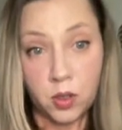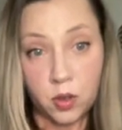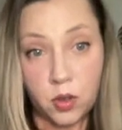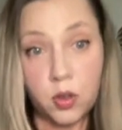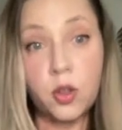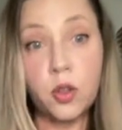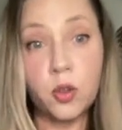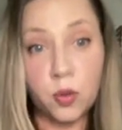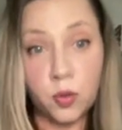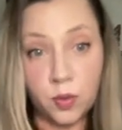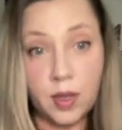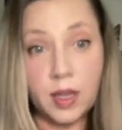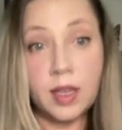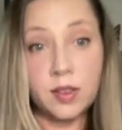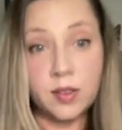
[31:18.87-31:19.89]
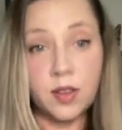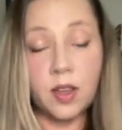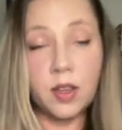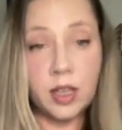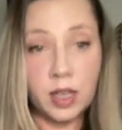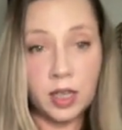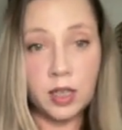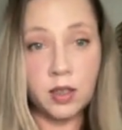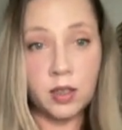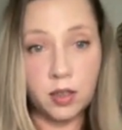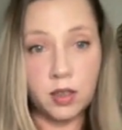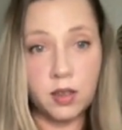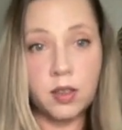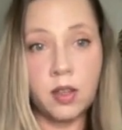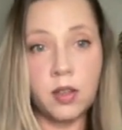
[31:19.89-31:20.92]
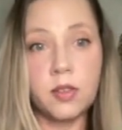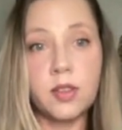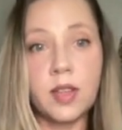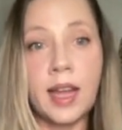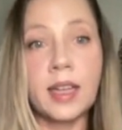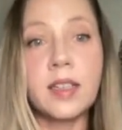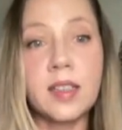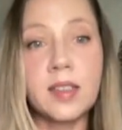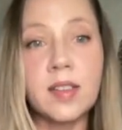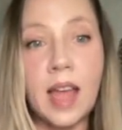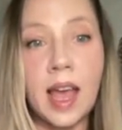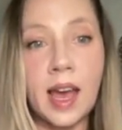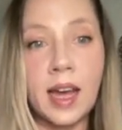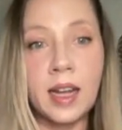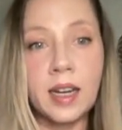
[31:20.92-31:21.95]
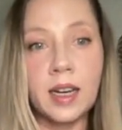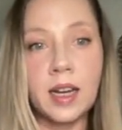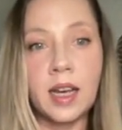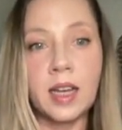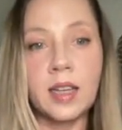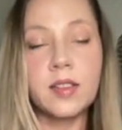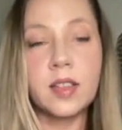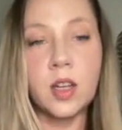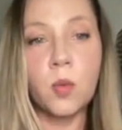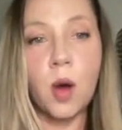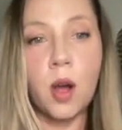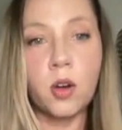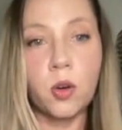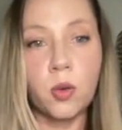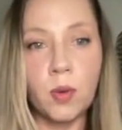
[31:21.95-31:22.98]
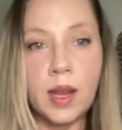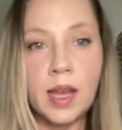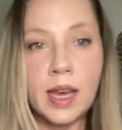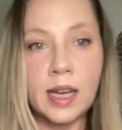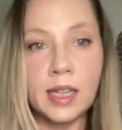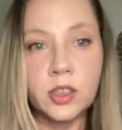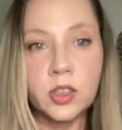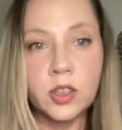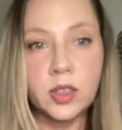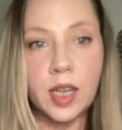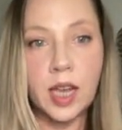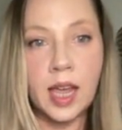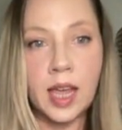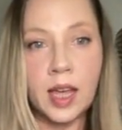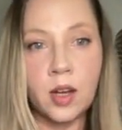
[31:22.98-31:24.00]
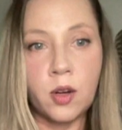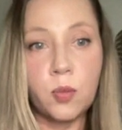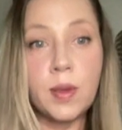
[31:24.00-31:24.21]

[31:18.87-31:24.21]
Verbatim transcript: who is the lead, you know, scientist at Skinwalker Ranch, and